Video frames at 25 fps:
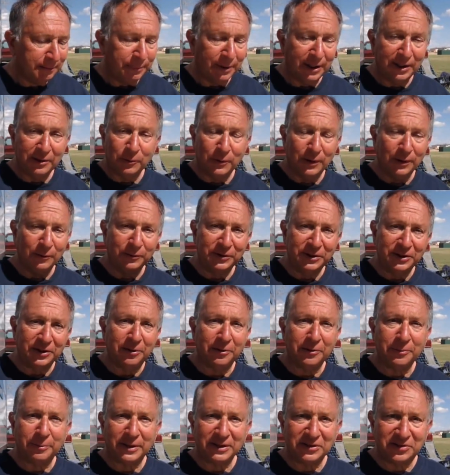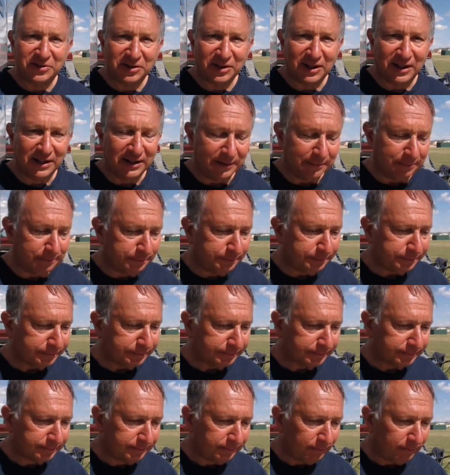By the way, when you go to my site,
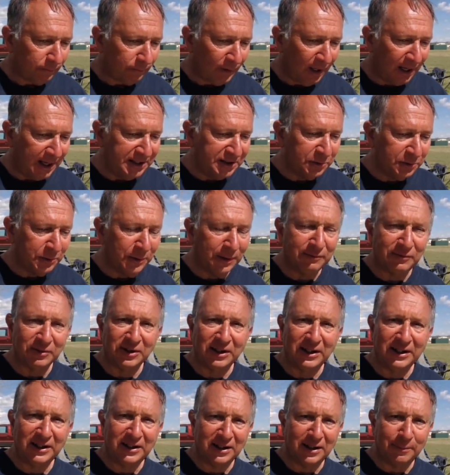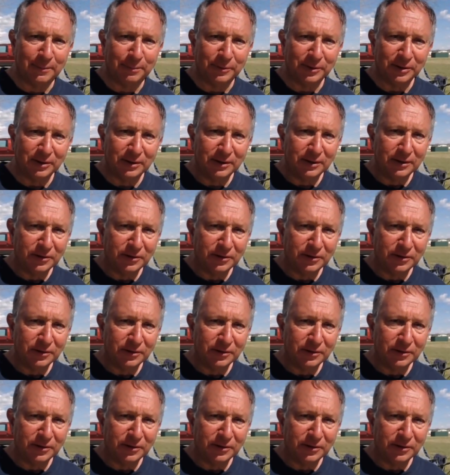I do have a link up